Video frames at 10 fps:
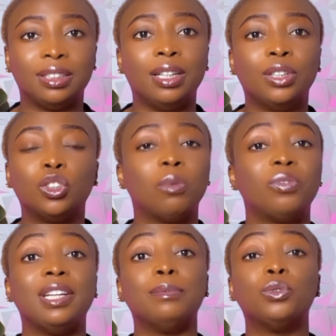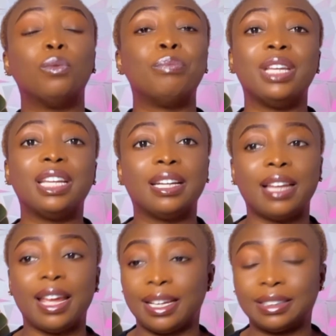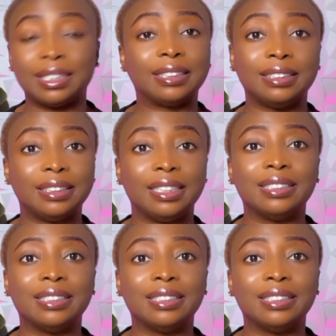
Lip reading: Some of them don't make like certain things.